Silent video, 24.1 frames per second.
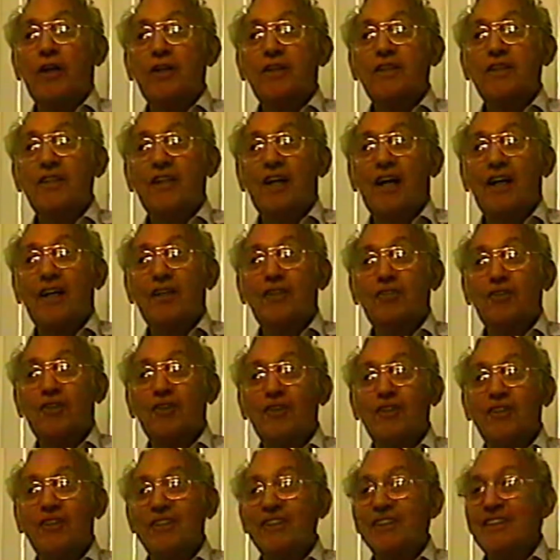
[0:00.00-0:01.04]
I
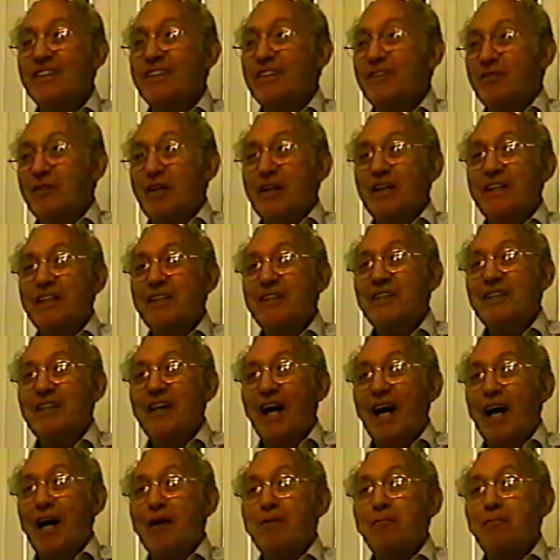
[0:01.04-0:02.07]
run, man,
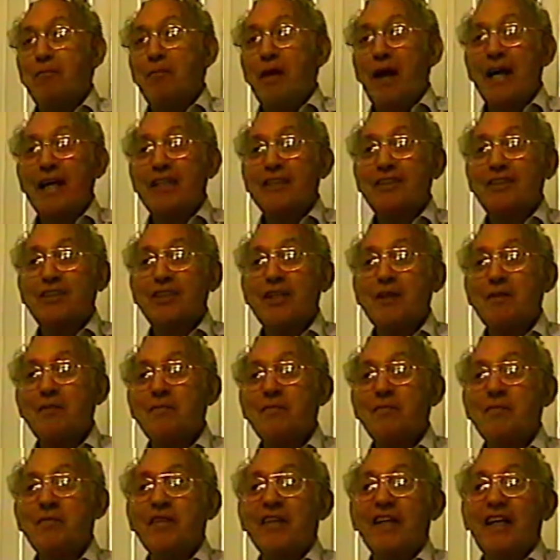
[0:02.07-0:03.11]
I passed him,
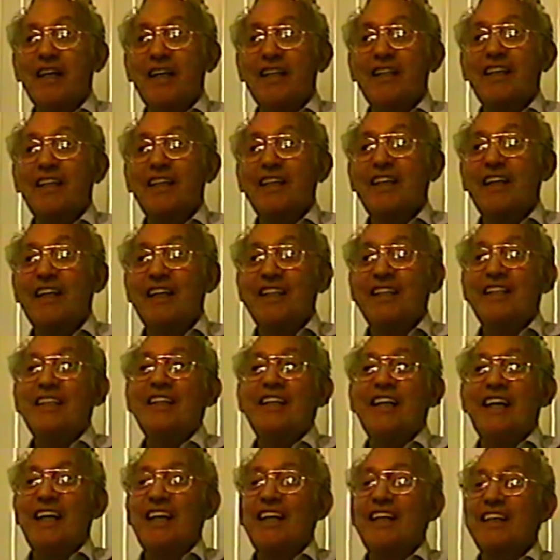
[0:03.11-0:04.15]
and
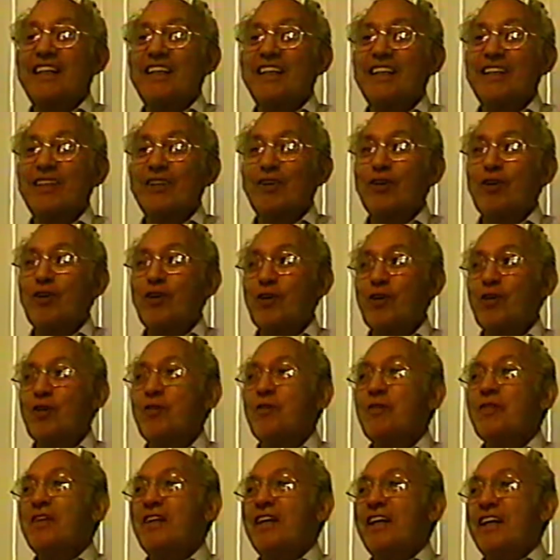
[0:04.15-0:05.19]
I got home,
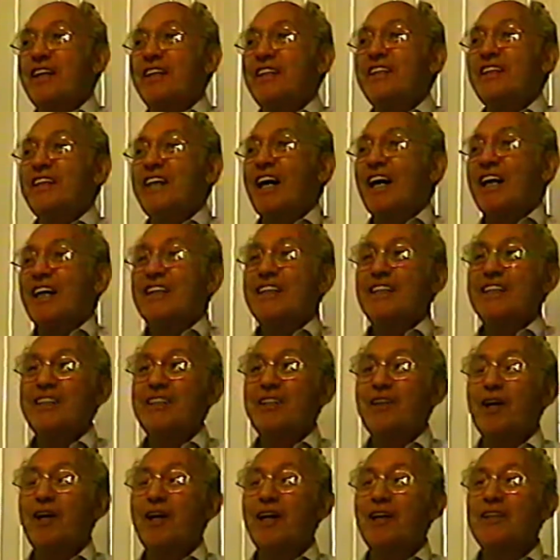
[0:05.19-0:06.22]
and I
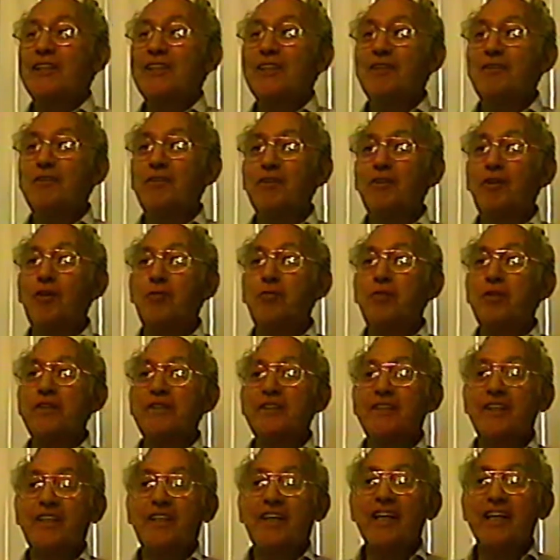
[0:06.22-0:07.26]
never opened
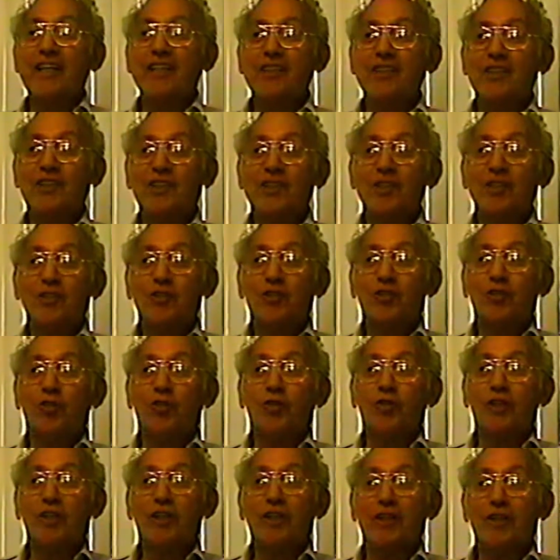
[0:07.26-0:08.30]
the gate to
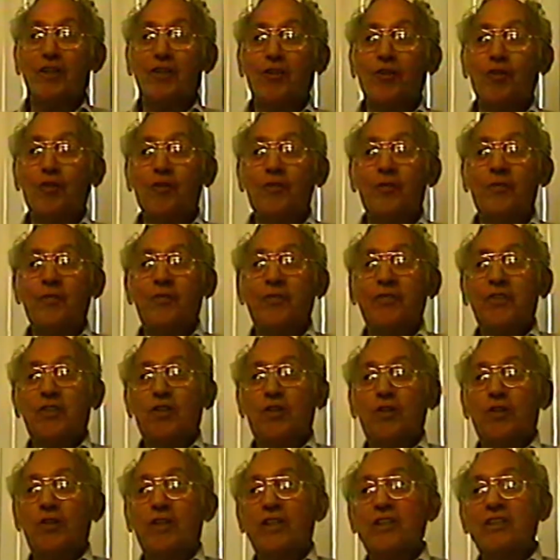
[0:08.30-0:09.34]
get home, to
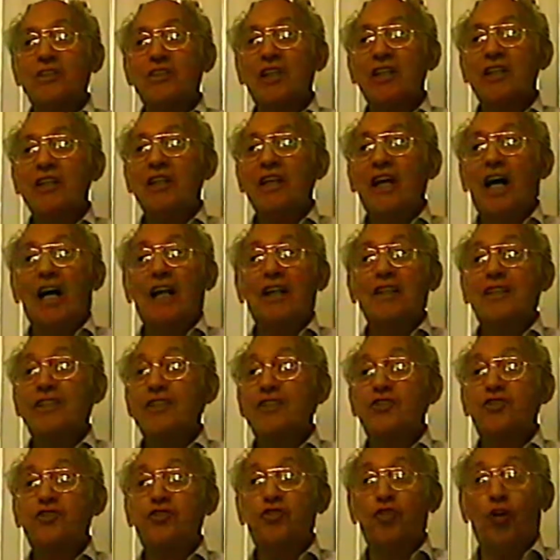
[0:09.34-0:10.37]
get inside. I just
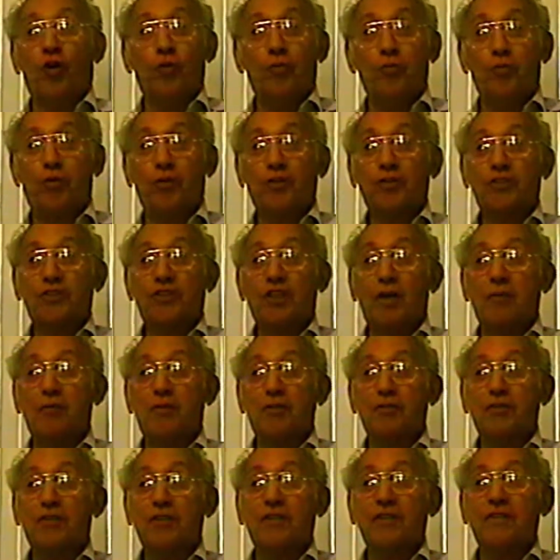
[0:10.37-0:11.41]
jumped on top
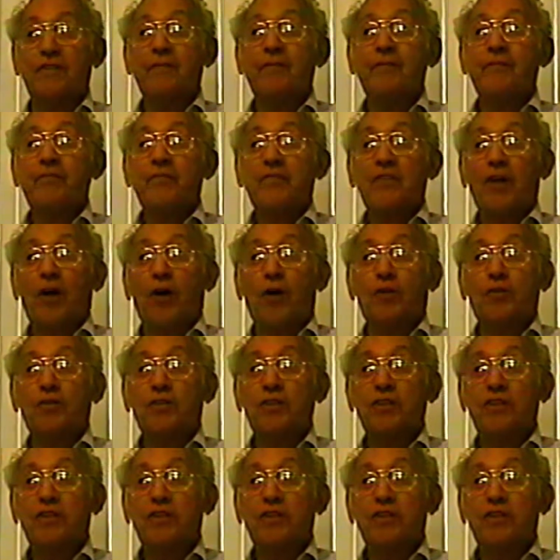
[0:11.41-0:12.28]
of the